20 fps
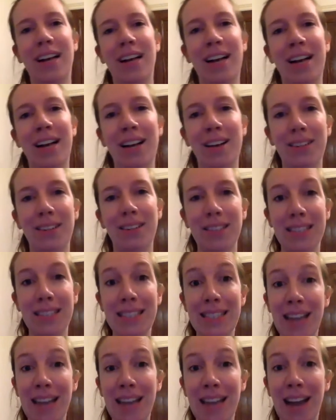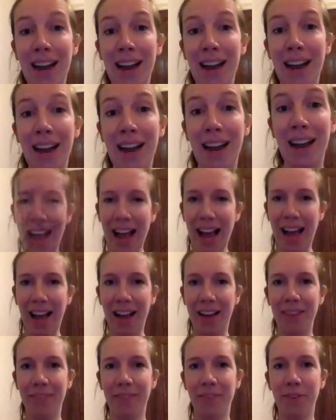uh, style that they
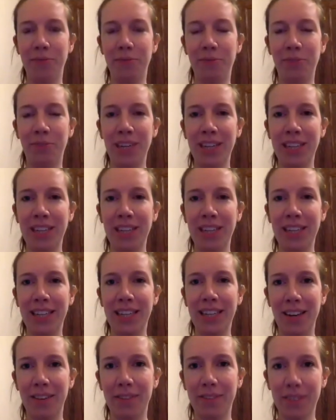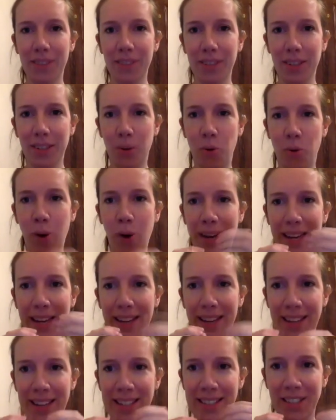have of really kind of
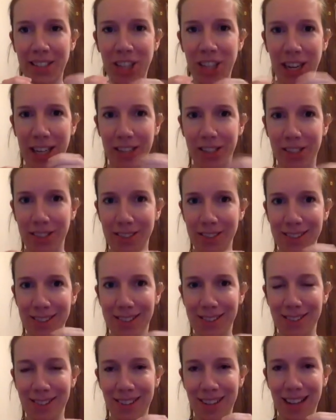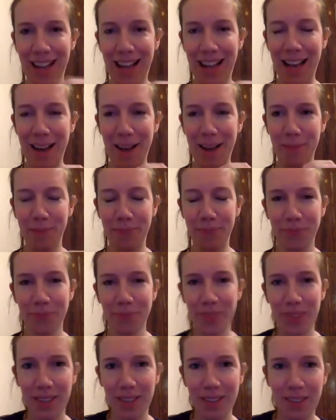quick interjections um,
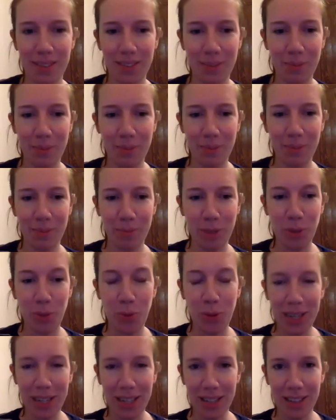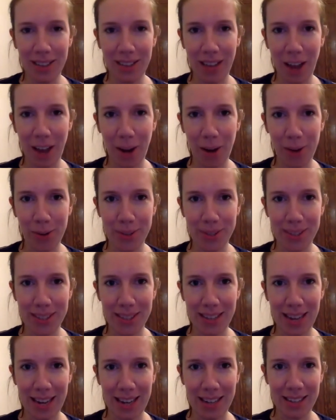between the
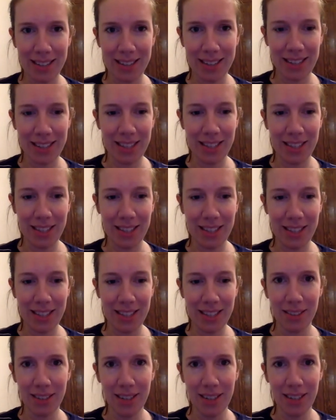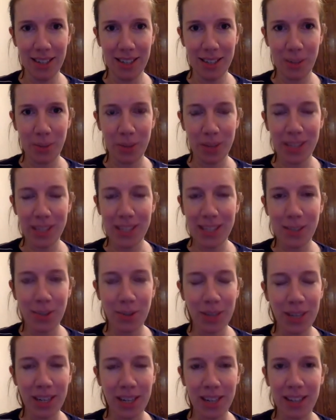hosts and the interviewees. So we'll
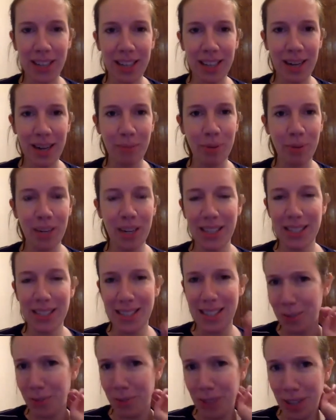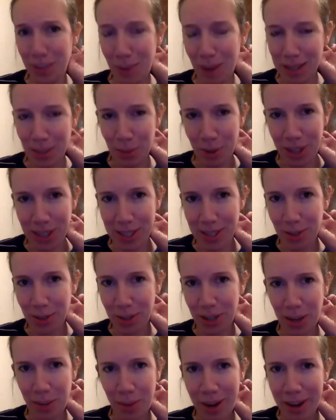listen to a little clip. Doesn't really matter
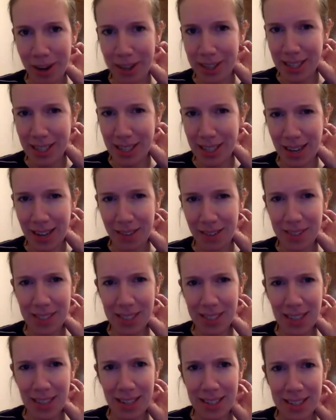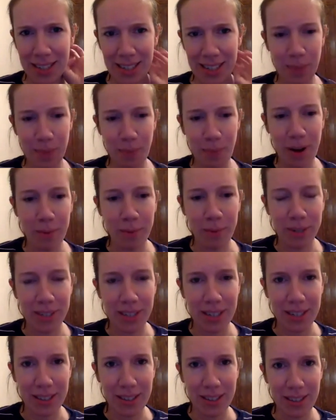what they're talking about. It's a kind of science
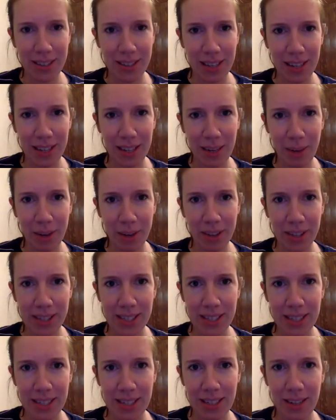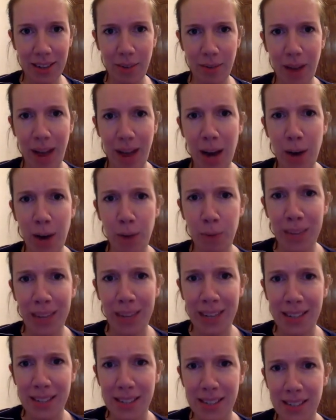experiment, I think, about listening of
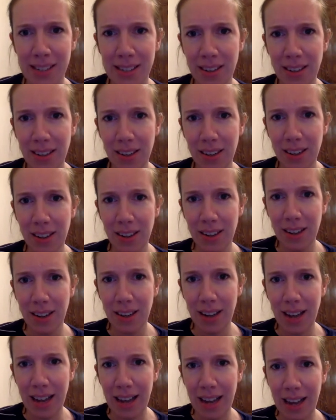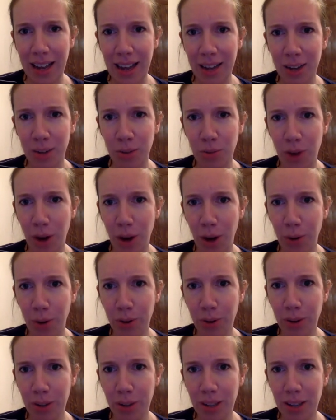how plants uh,
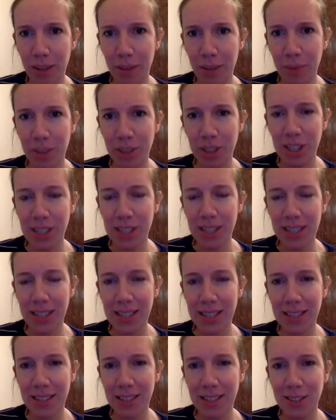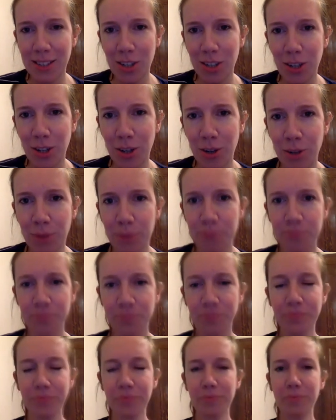grow. But just listen
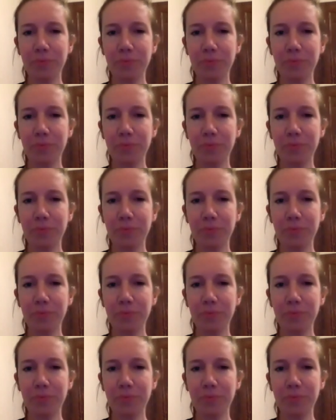to